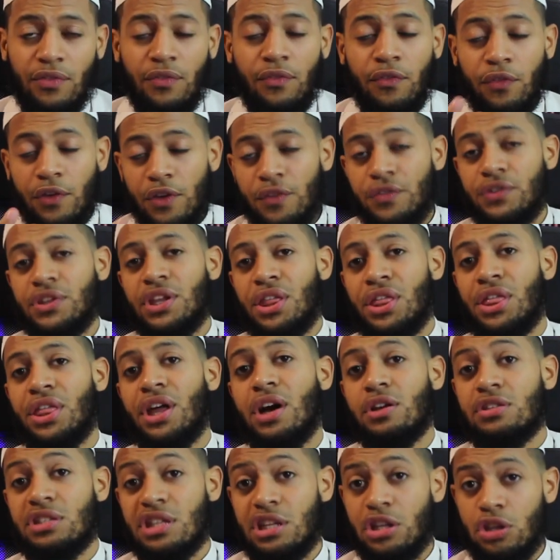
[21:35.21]

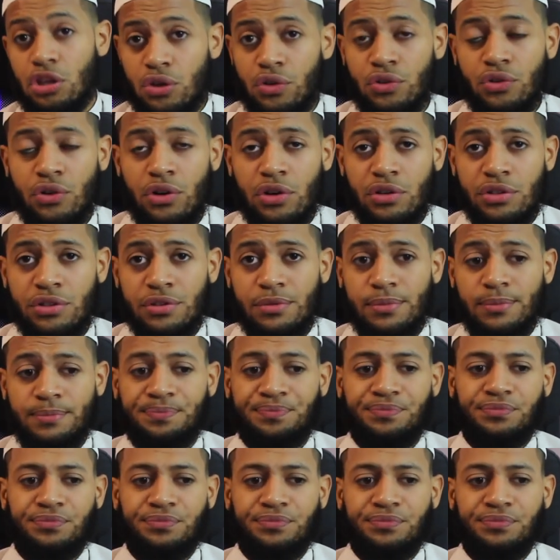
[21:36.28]
15,000 euros